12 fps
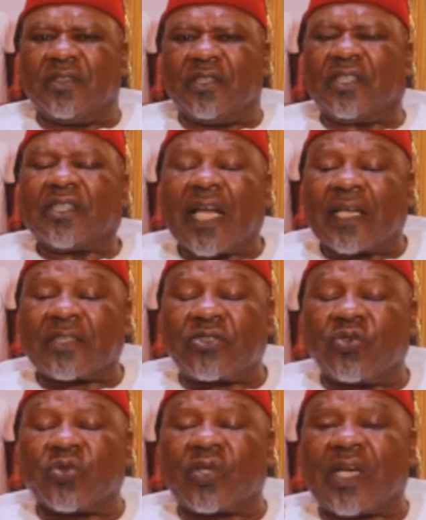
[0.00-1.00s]
is that
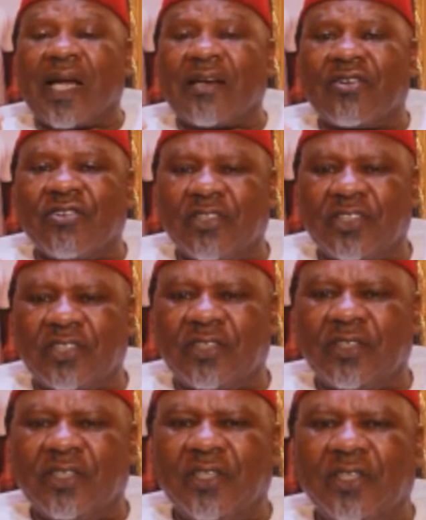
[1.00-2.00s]
you
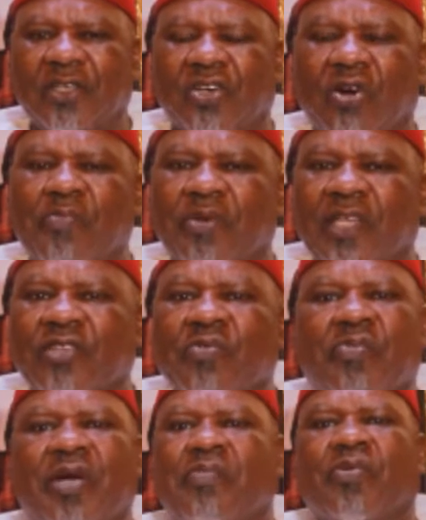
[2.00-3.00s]
cannot rob Peter to
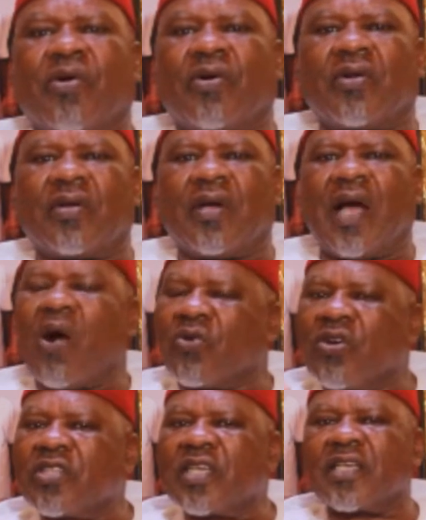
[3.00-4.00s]
pay Paul, I will
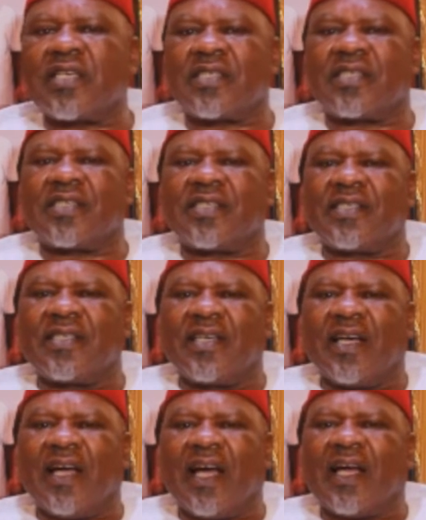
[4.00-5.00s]
not take it.
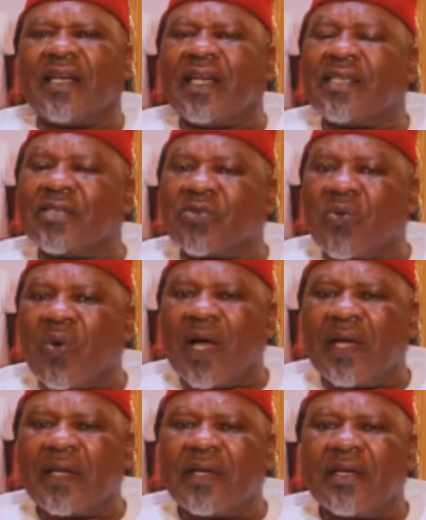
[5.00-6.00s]
And that is
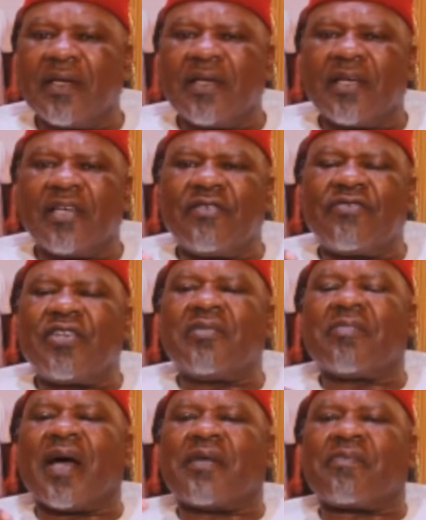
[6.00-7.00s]
why, even
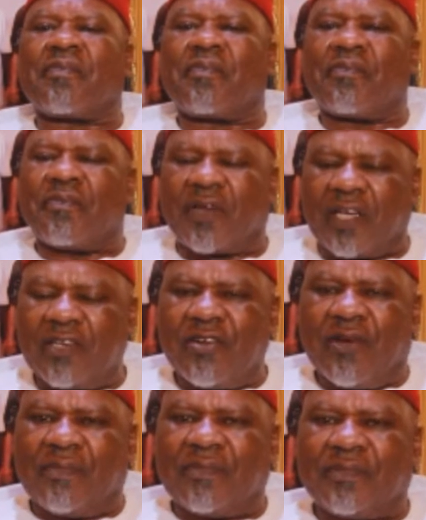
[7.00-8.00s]
in my
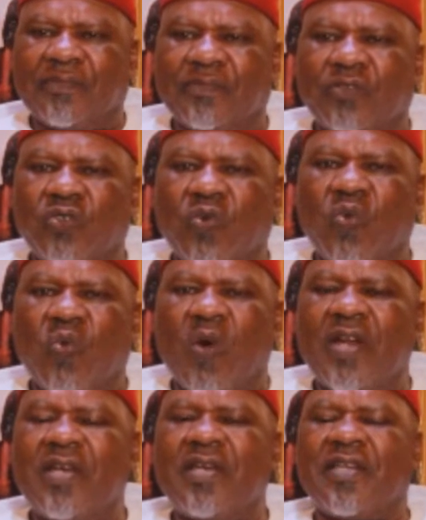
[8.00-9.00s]
kingdom,
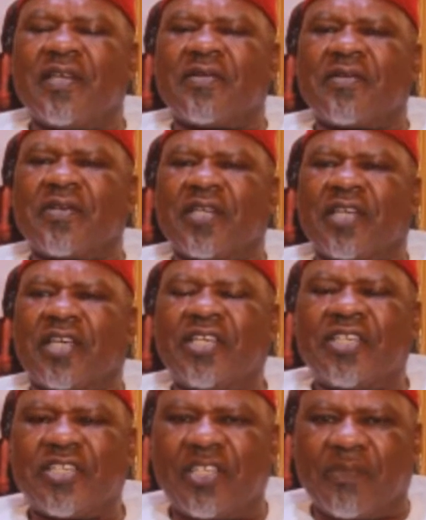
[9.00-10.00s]
when the
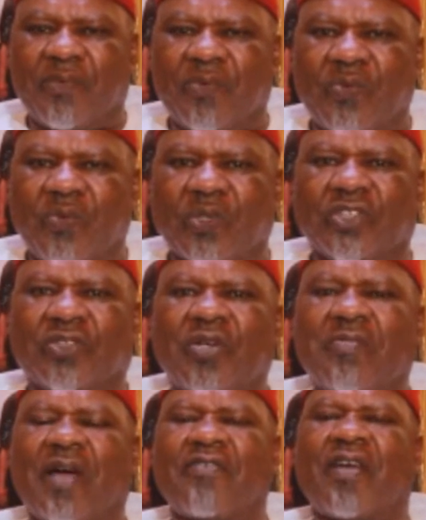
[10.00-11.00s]
kingship was,
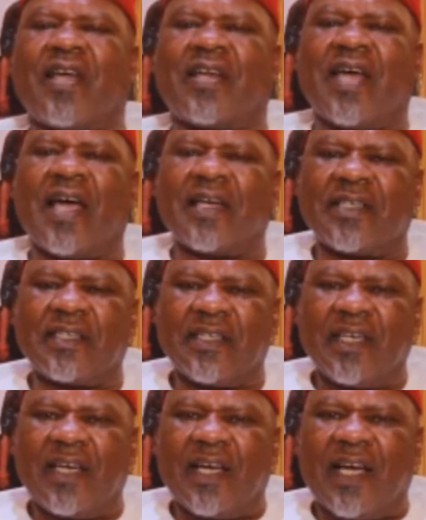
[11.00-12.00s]
when my father died,
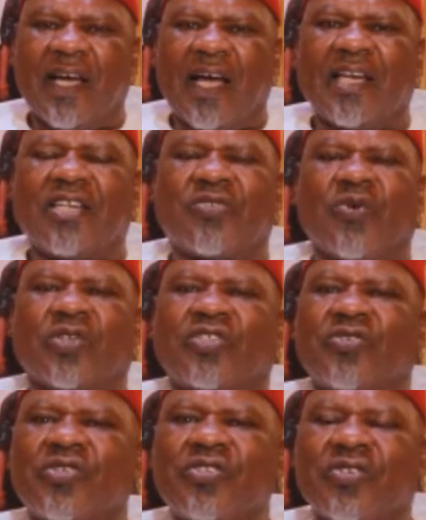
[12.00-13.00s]
and it was
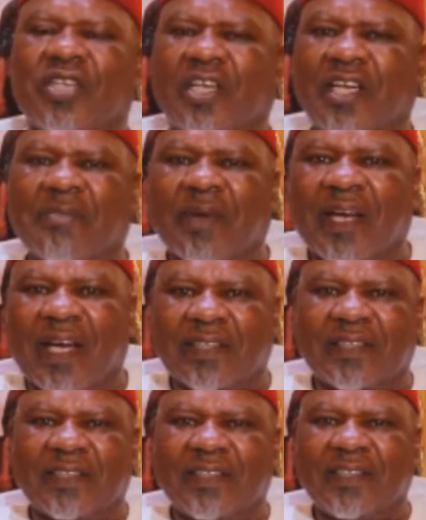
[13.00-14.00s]
thrown to the
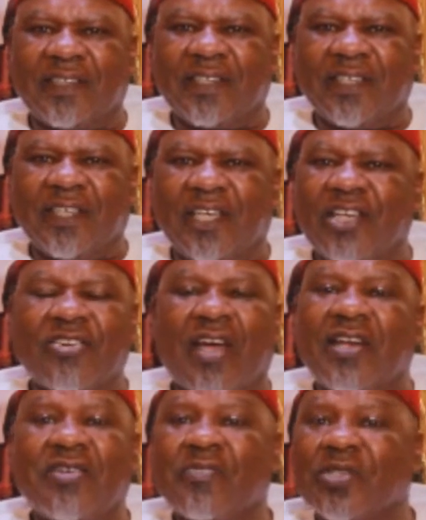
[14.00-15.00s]
kingmakers, in
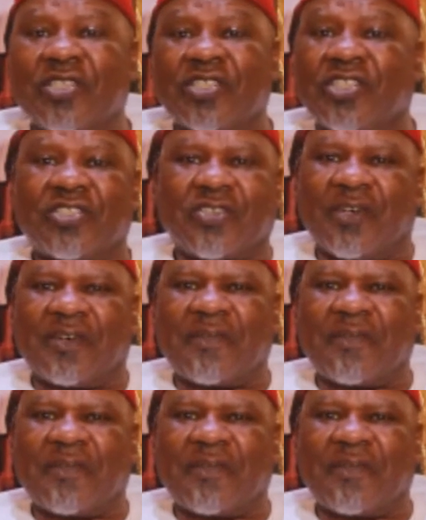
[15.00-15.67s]
an anonymous decision,